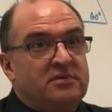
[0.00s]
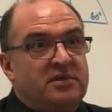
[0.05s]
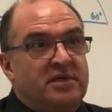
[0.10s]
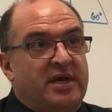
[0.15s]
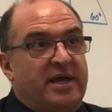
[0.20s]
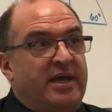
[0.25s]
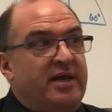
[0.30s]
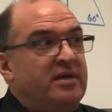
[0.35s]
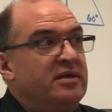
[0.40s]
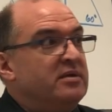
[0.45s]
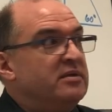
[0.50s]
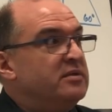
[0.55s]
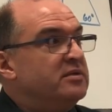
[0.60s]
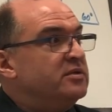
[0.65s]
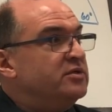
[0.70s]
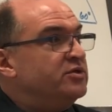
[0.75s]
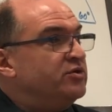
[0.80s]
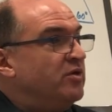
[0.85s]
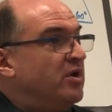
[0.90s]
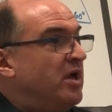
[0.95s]
Okay.
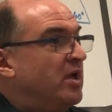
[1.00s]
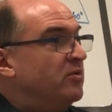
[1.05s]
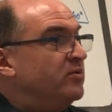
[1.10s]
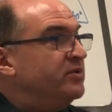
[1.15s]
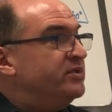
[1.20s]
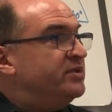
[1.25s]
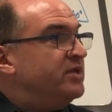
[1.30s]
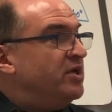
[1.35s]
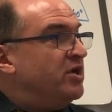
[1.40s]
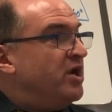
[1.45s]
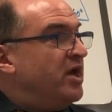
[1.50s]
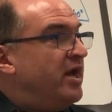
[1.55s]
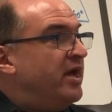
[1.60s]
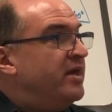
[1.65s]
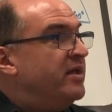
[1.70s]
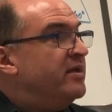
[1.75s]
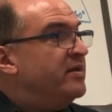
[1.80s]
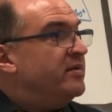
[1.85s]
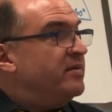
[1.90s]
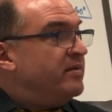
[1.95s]
Jarrell, we still
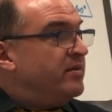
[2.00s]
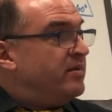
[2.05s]
good?